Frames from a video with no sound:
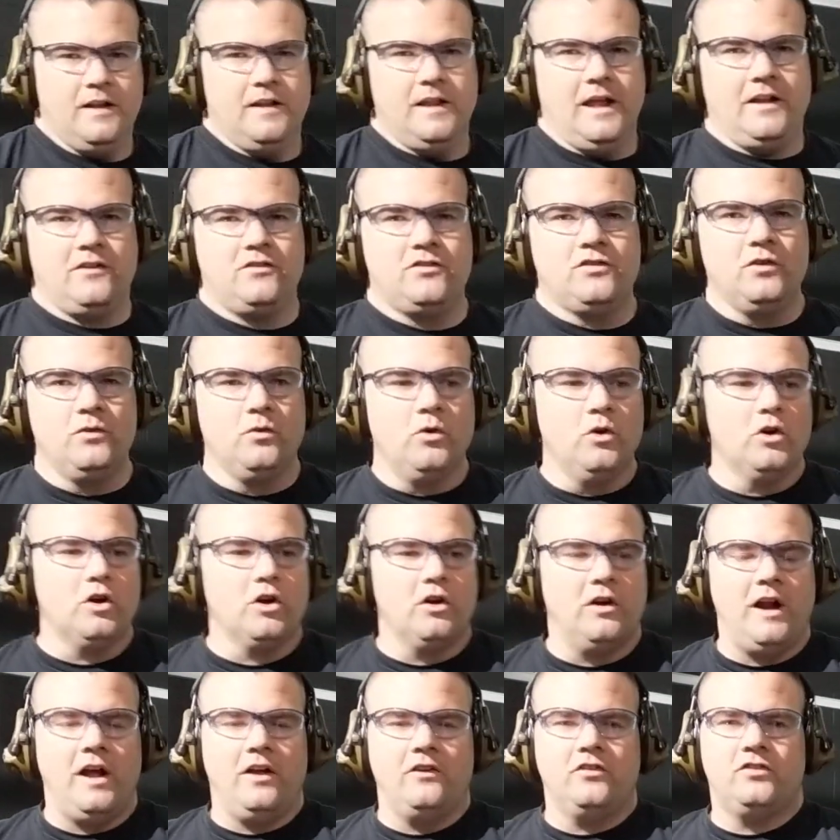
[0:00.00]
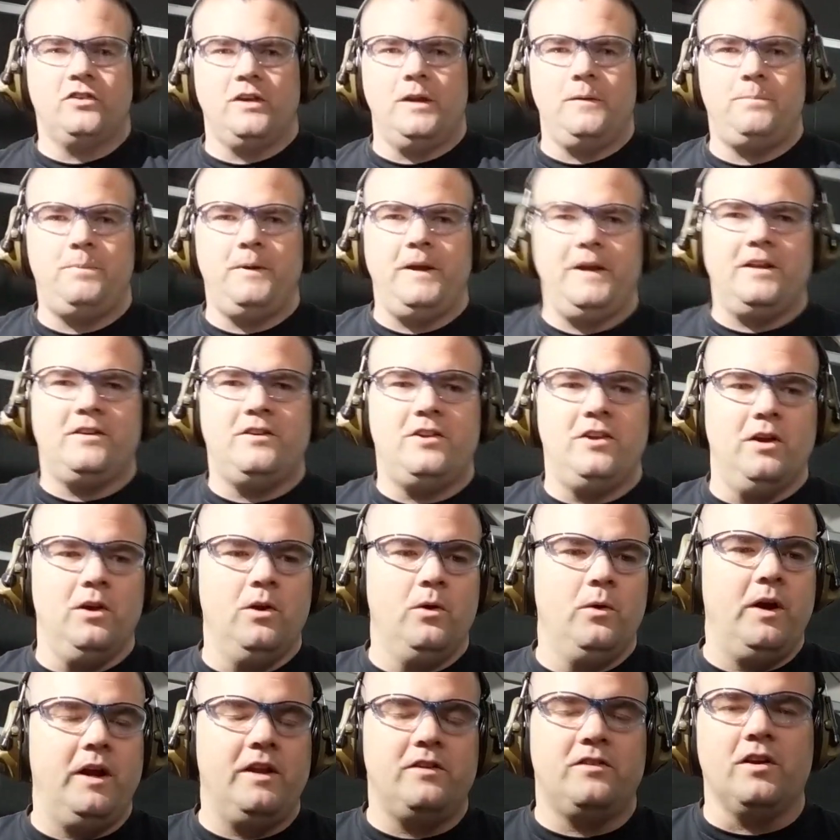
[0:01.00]
That's the Ruger
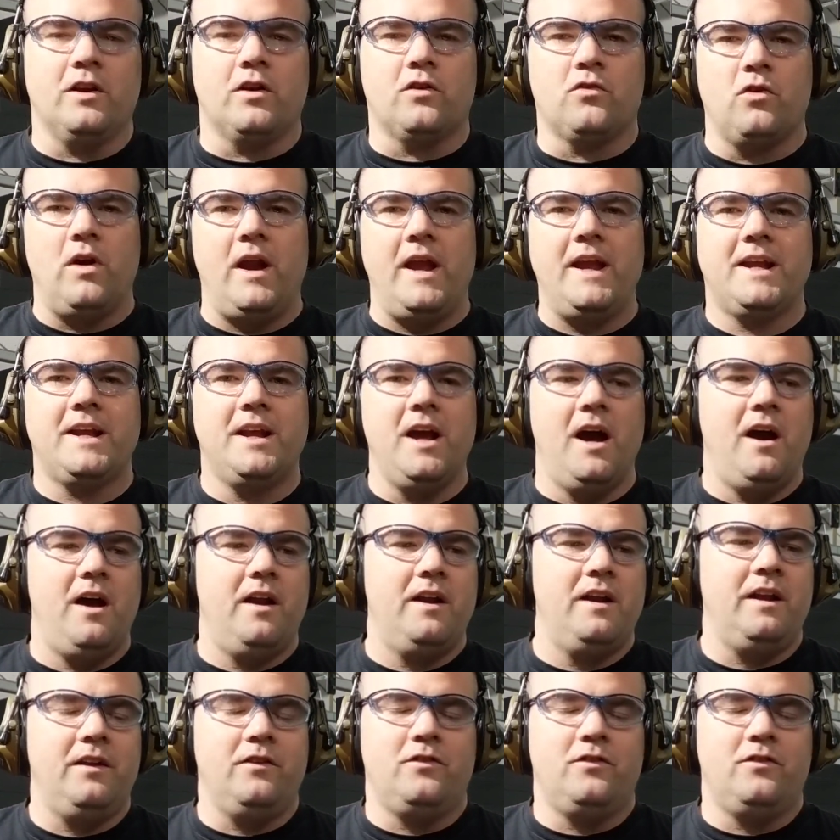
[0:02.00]
LCP2. It's a great gun.